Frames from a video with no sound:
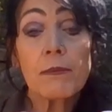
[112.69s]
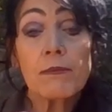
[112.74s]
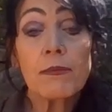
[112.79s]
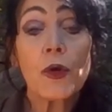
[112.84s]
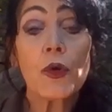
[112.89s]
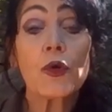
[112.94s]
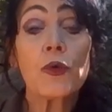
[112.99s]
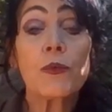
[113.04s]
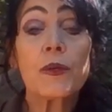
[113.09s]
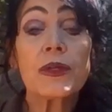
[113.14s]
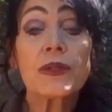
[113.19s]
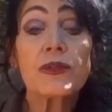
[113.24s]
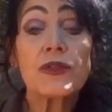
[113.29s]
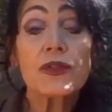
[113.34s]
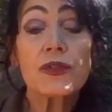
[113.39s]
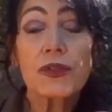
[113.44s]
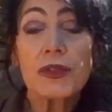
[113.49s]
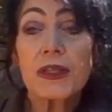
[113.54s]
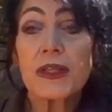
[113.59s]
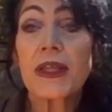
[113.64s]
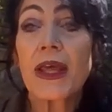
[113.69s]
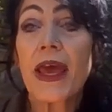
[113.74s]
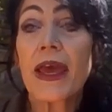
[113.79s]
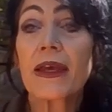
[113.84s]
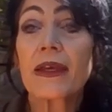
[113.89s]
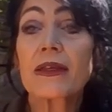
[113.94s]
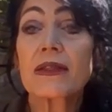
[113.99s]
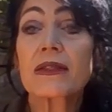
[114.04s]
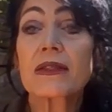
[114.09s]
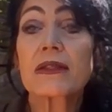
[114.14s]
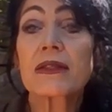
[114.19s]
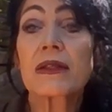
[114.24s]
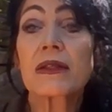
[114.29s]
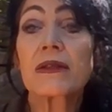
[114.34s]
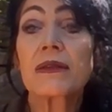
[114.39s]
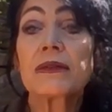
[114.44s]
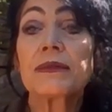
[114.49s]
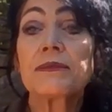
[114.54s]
moment to the next,